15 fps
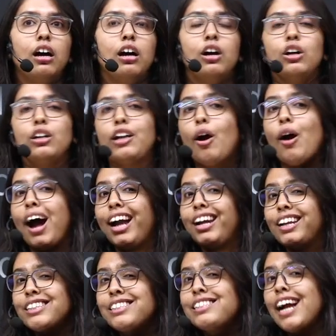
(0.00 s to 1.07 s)
Now,
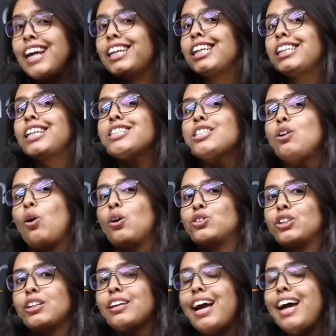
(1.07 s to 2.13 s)
understanding this logic
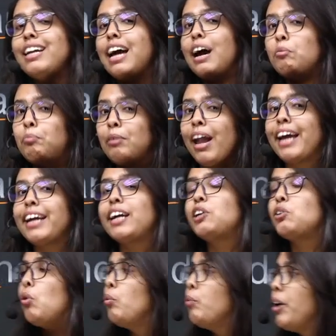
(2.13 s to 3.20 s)
and applying it
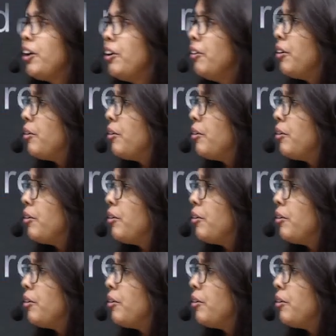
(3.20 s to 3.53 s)
over here,